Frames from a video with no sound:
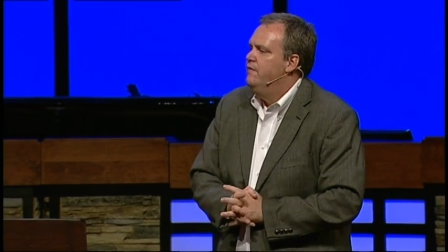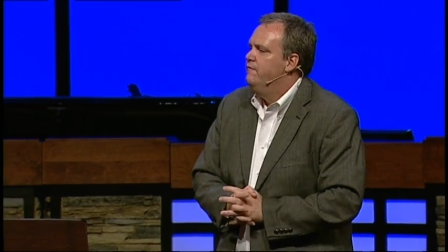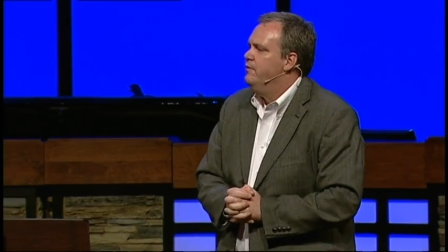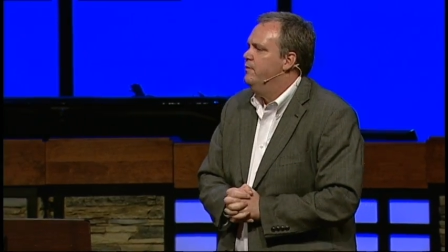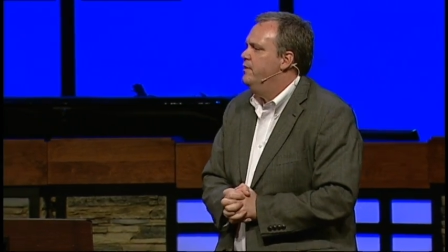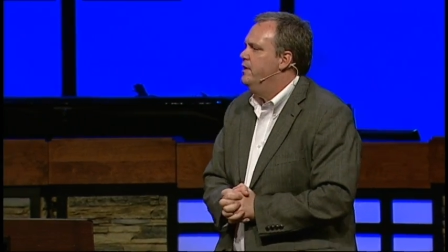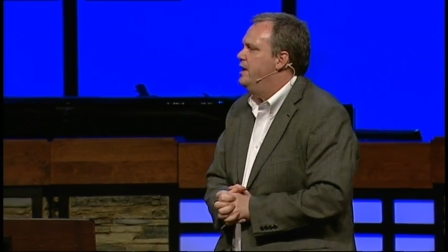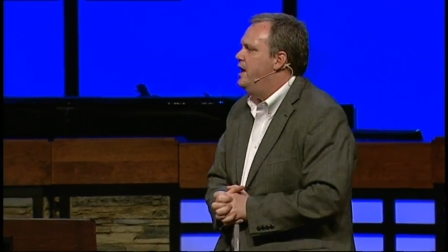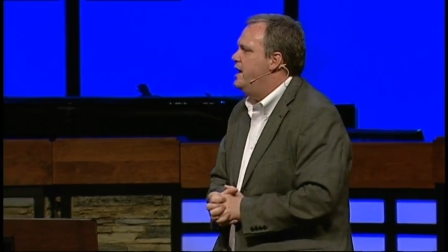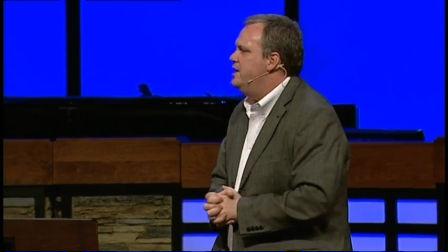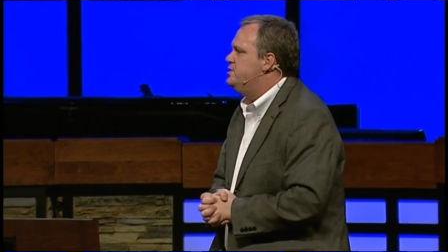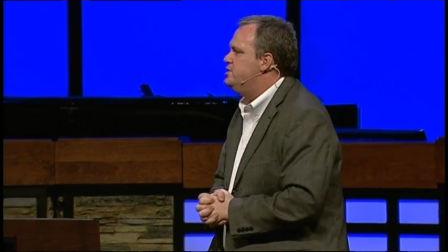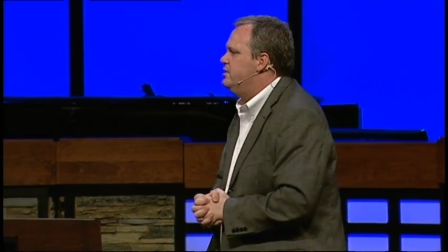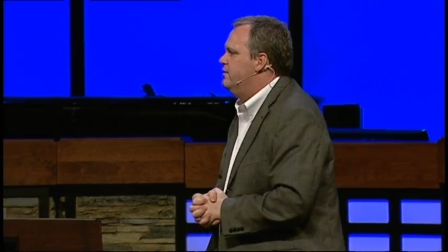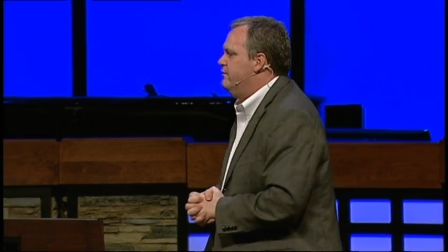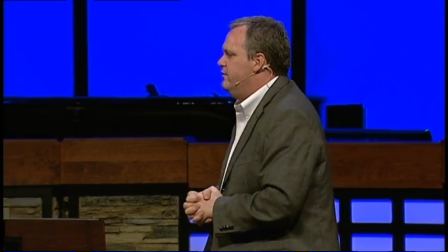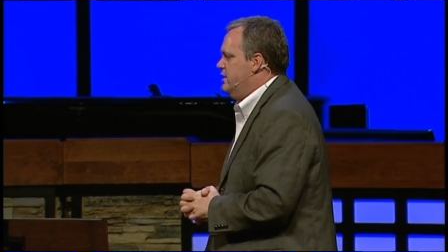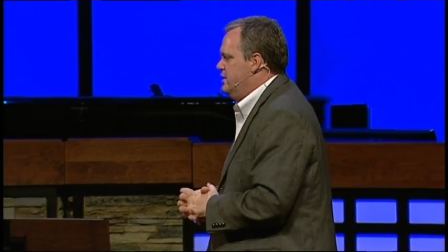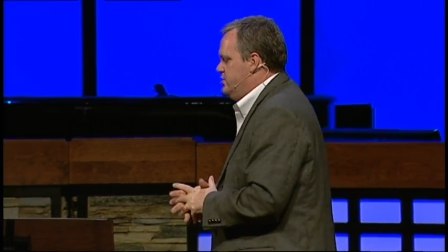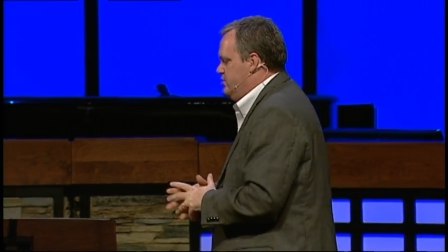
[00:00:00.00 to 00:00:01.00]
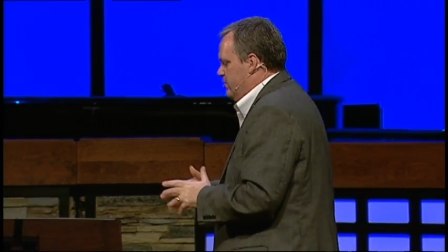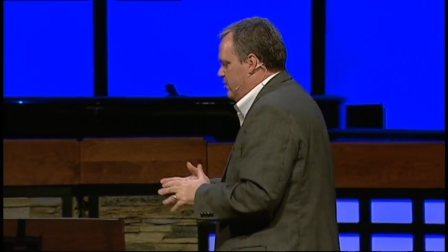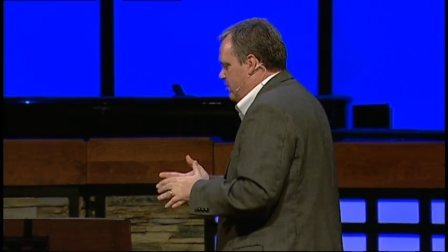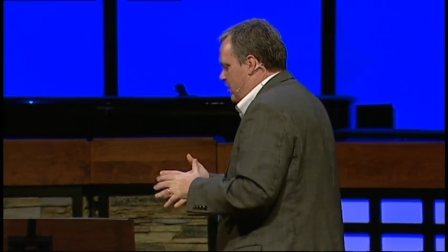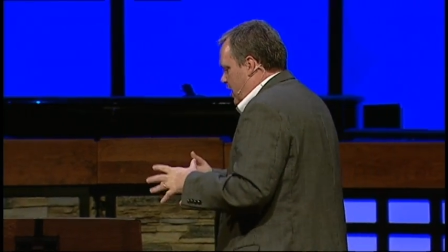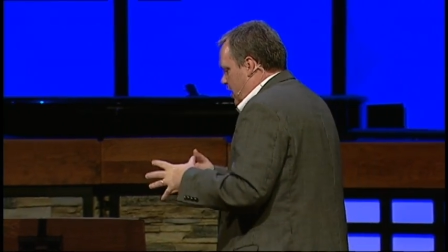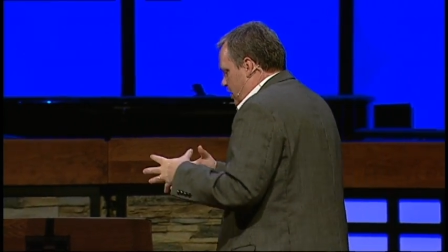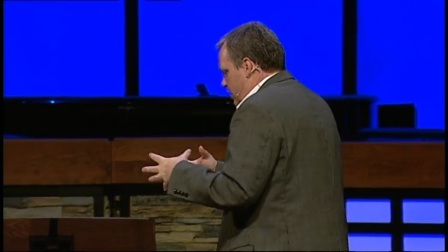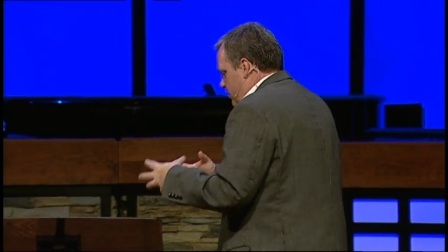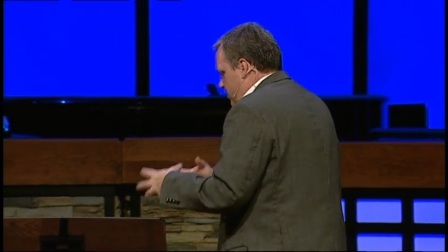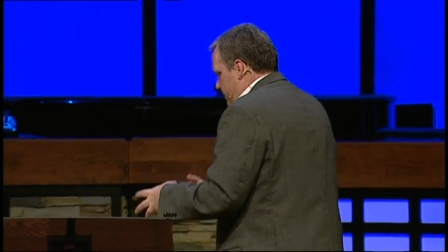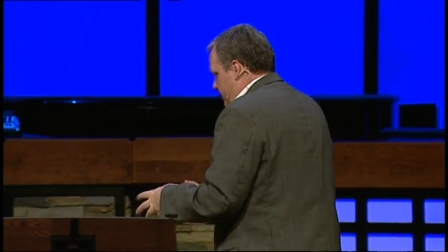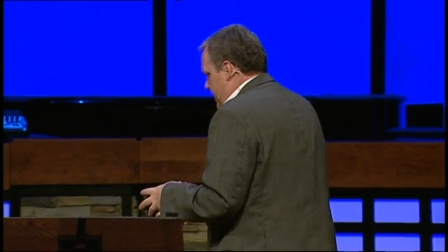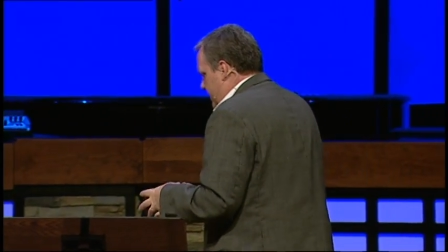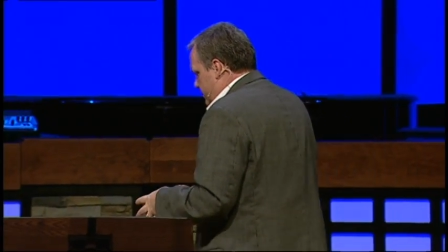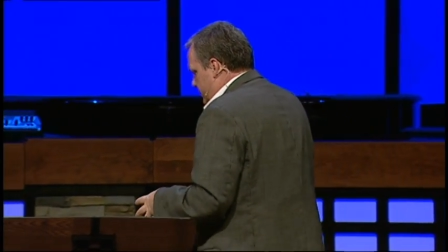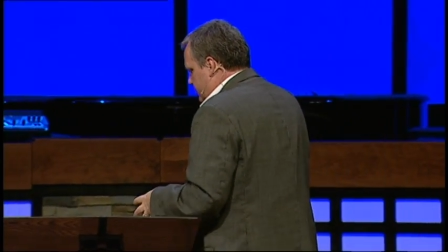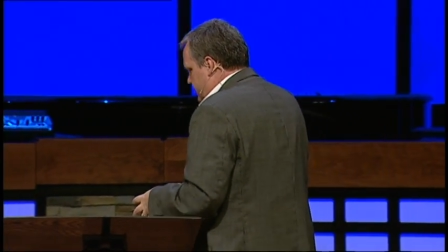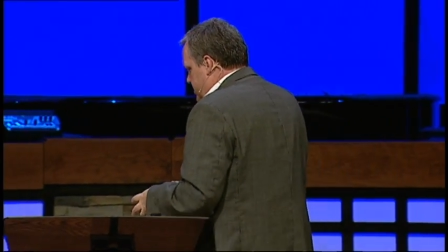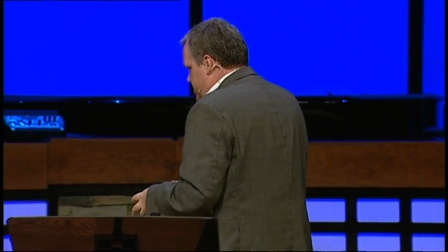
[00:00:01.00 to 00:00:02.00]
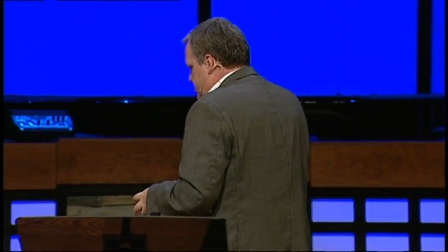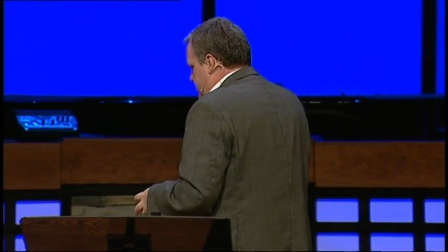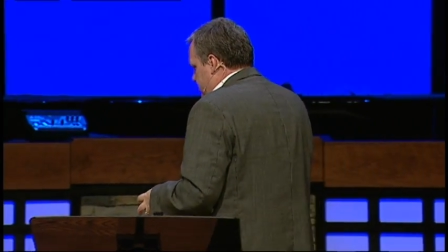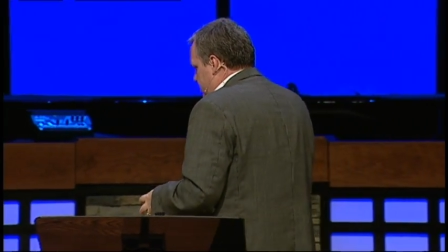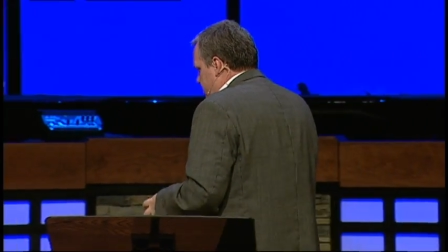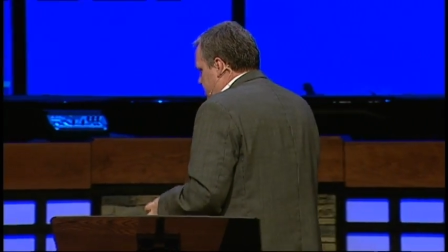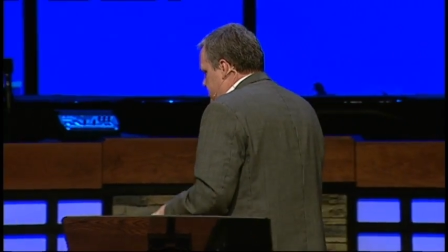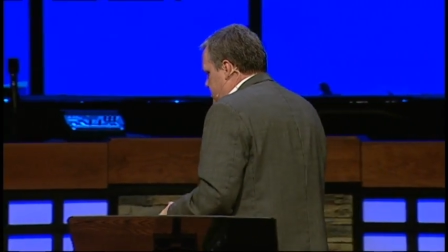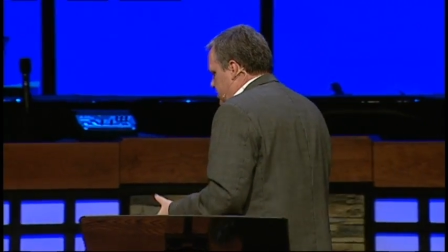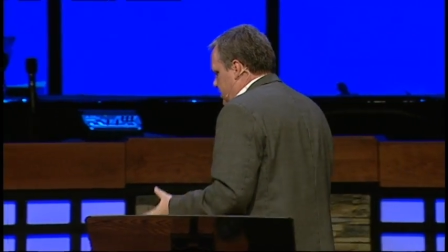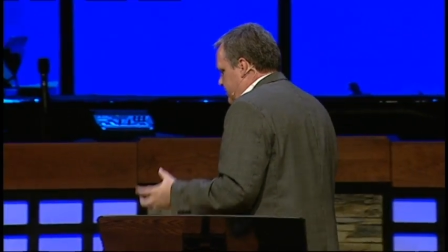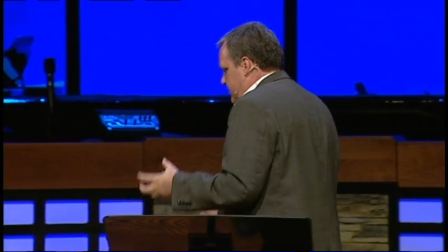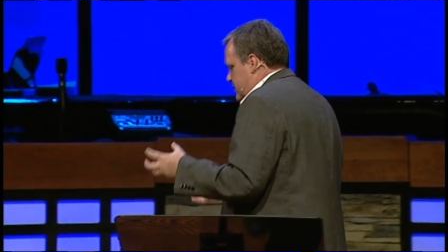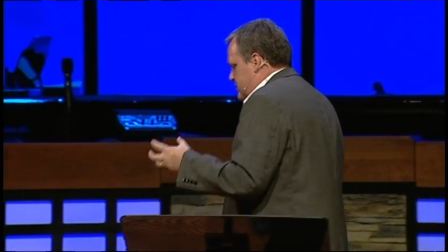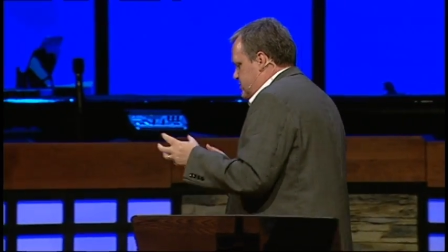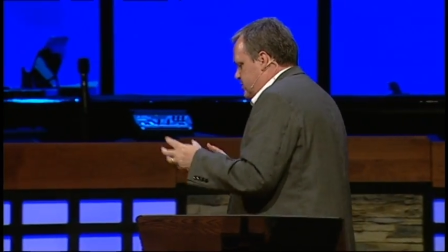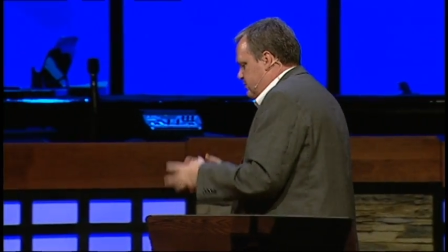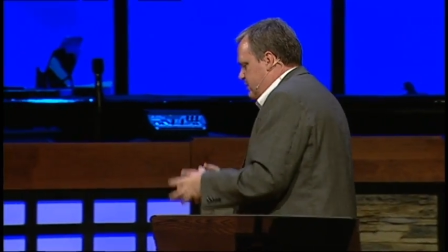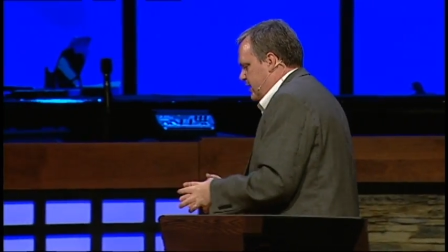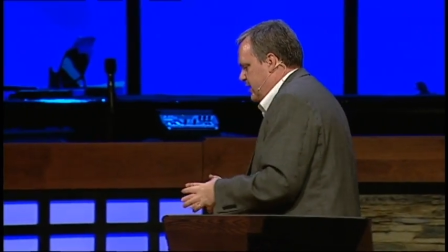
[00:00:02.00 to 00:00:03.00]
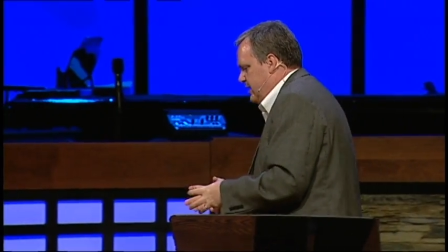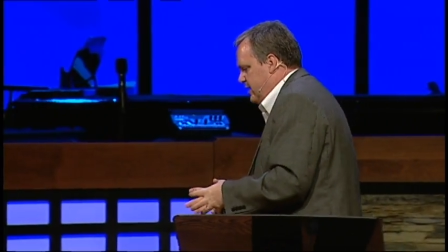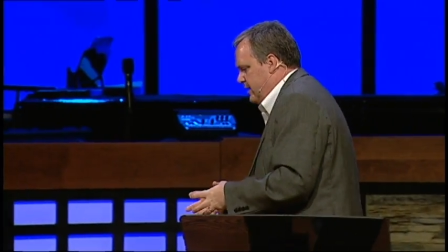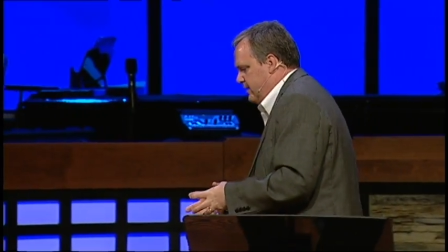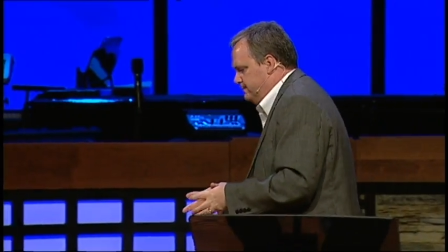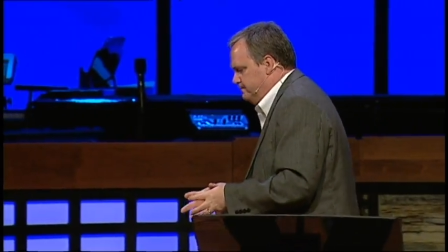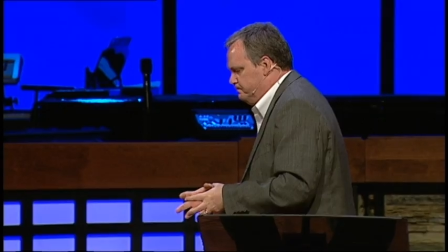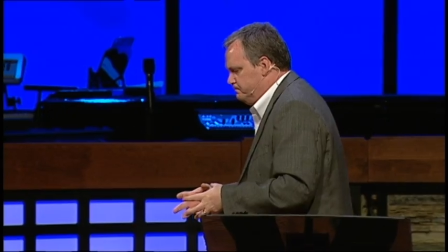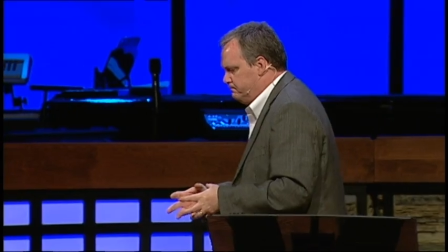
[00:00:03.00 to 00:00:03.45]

from the nation of Israel. All the people in Jerusalem and Judea,